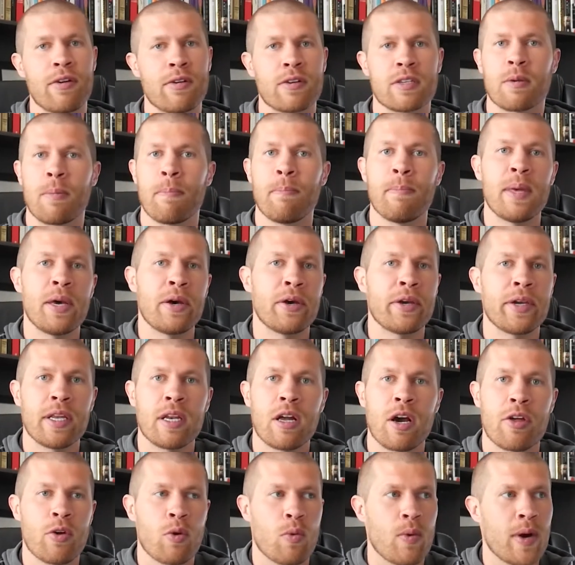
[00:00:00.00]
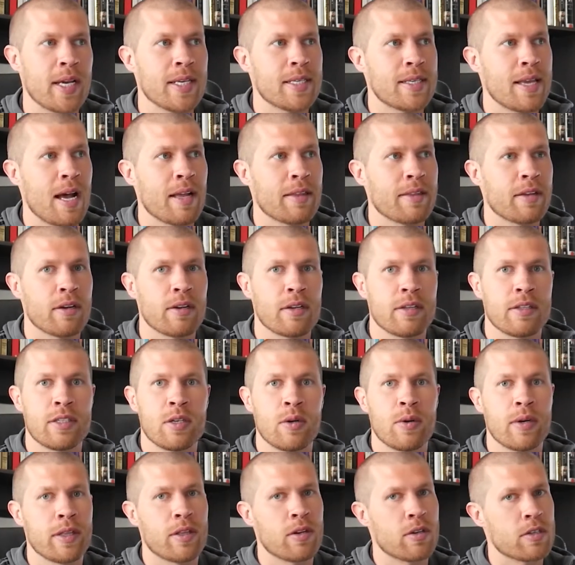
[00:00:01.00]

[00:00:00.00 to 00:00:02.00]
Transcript: there's a million other ways out there to do it.